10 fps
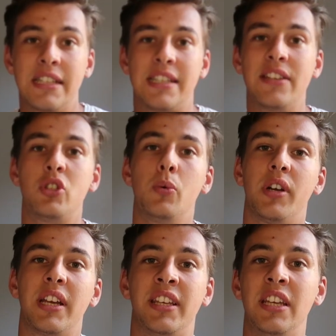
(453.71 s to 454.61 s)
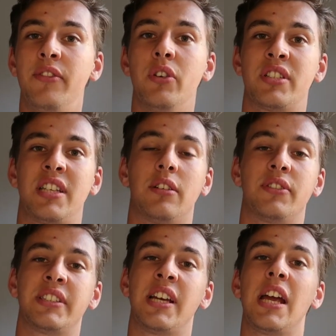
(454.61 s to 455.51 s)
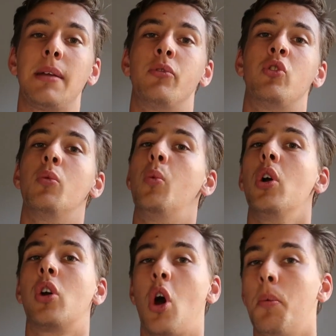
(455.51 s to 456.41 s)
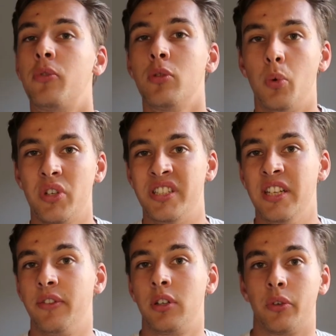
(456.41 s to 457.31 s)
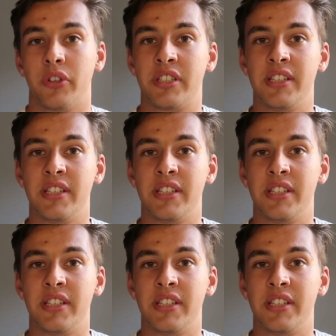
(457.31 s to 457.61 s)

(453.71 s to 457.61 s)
since you want to give yourself time to work up towards difficult